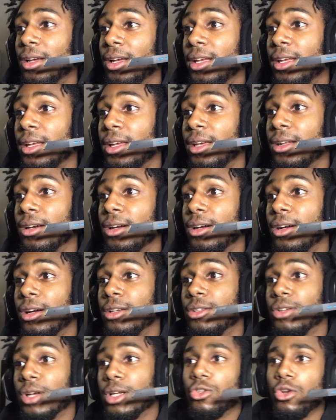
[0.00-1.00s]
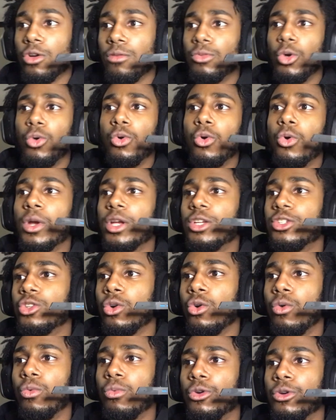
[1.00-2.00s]
And so I told him, don't go against
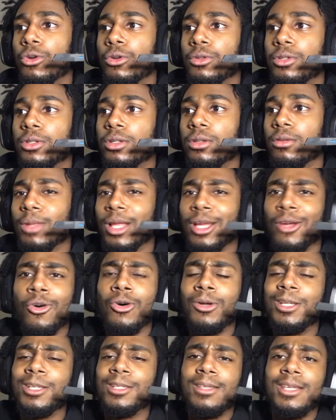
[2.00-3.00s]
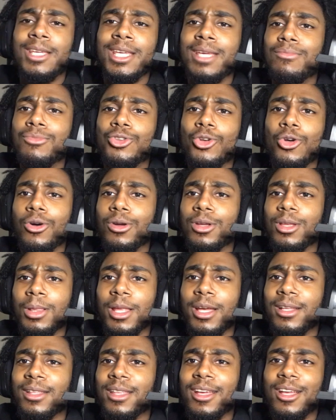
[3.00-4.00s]
your own words, like all this team talking
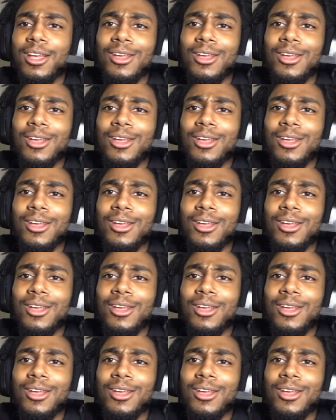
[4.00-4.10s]
like that.